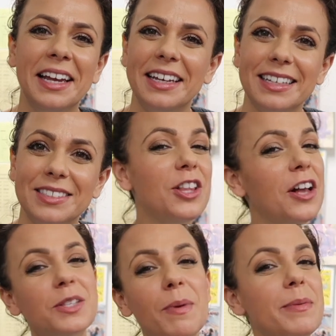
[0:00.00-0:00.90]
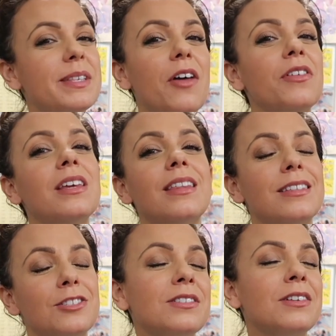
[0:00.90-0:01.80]
like as long as the baby's healthy
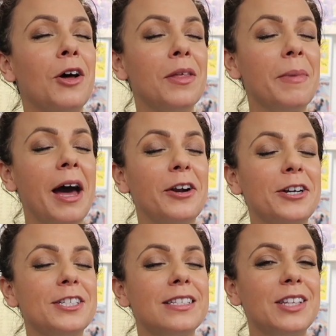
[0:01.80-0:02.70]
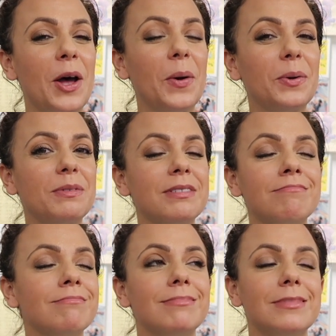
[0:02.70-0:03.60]
that's all that matters so
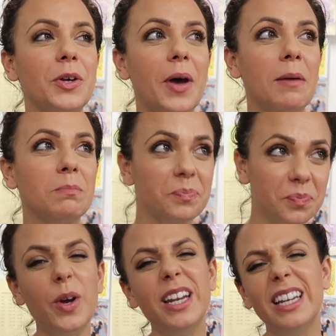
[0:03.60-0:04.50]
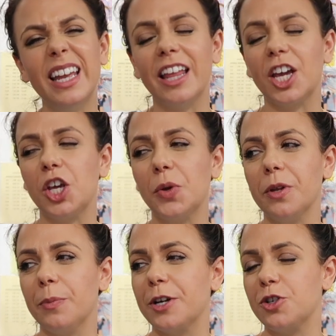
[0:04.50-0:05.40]
it's okay so i didn't get like a cute
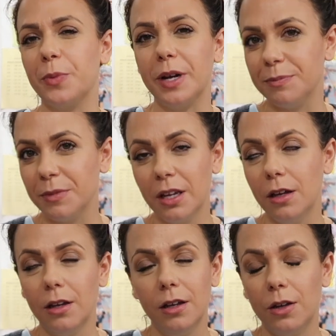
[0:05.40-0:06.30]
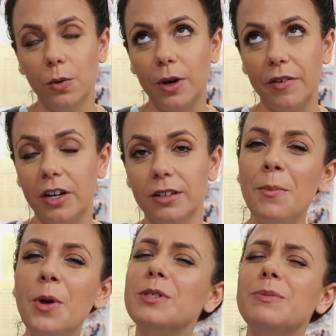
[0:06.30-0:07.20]
little picture but whatever
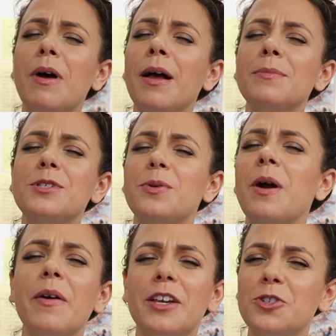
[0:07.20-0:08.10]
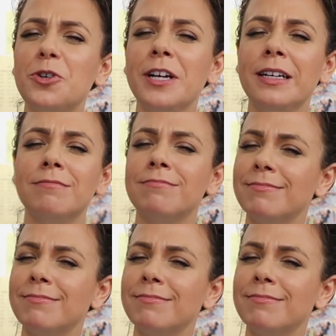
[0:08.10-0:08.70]
most moms throughout history